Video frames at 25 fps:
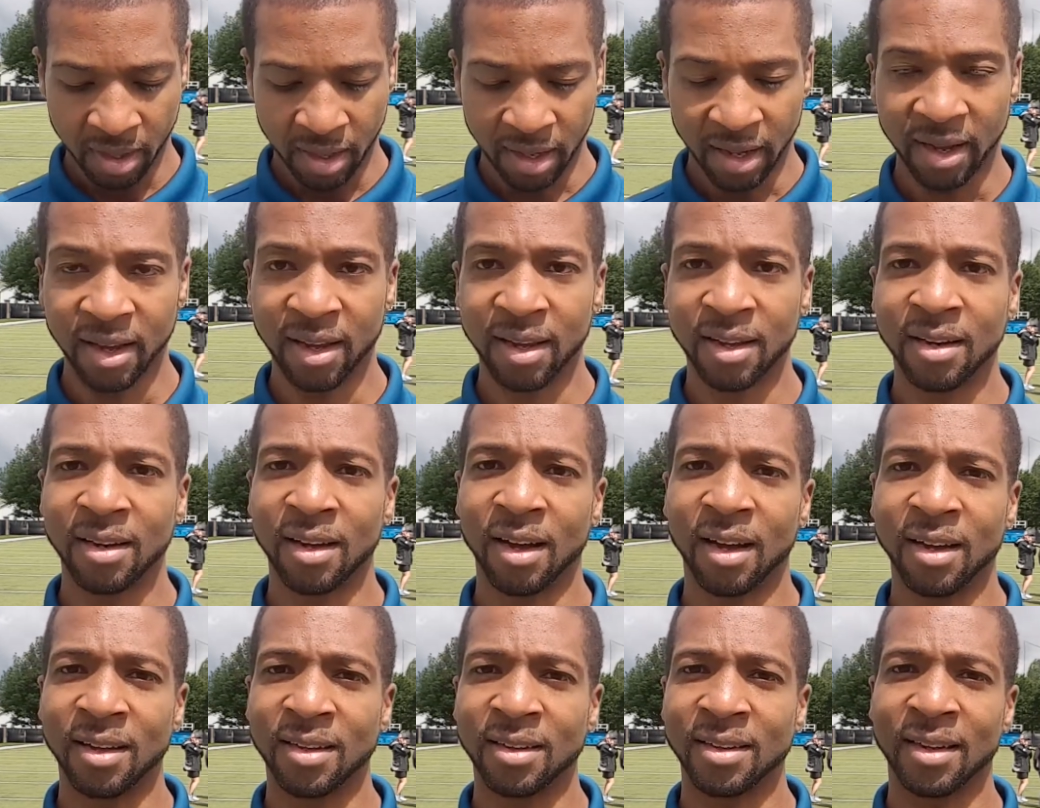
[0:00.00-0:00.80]
And
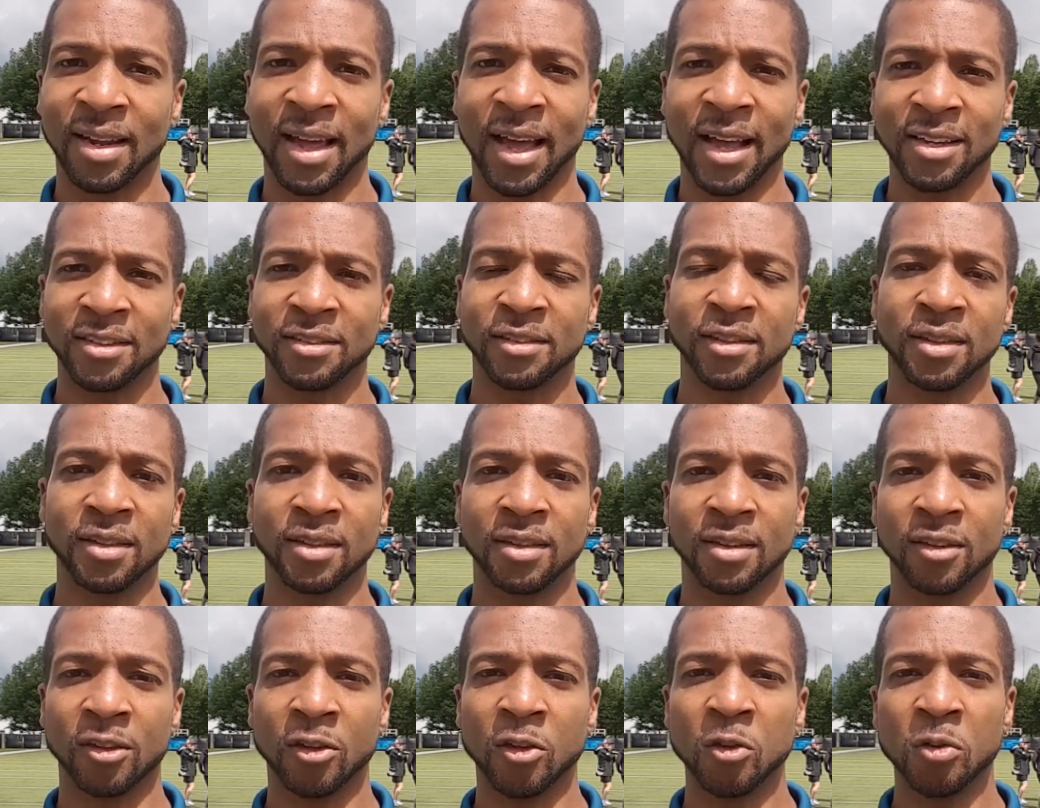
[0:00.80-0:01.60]
uh, lastly,
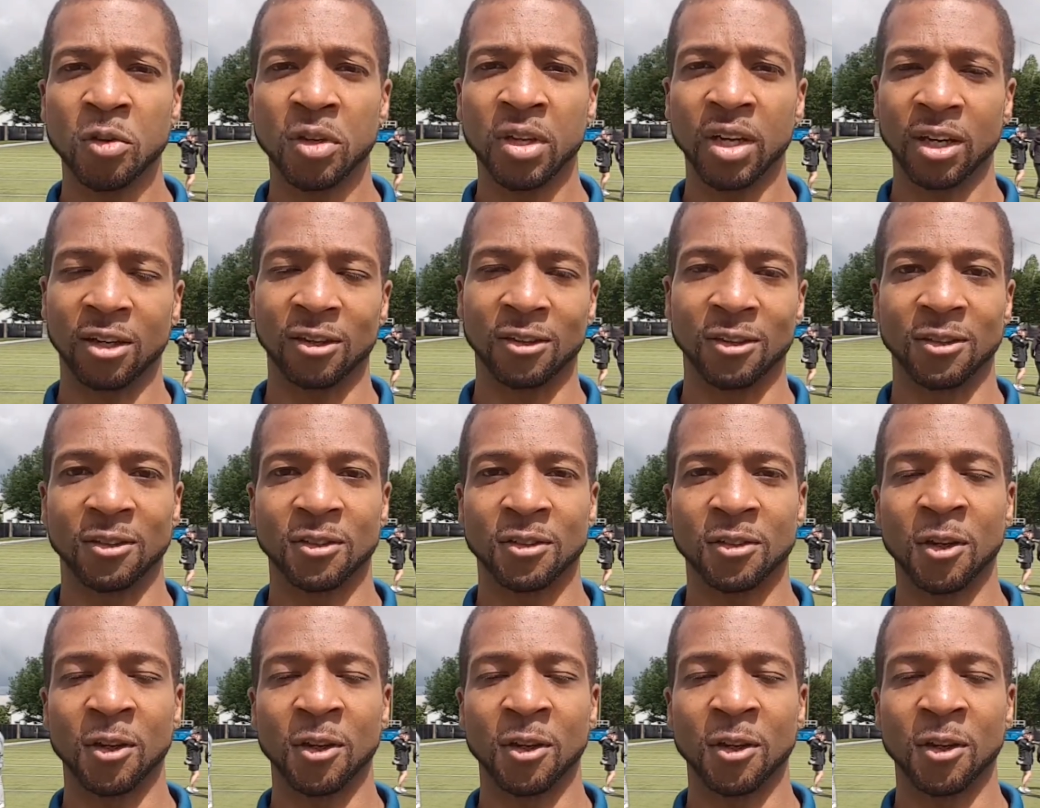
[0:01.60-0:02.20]
the new kicker.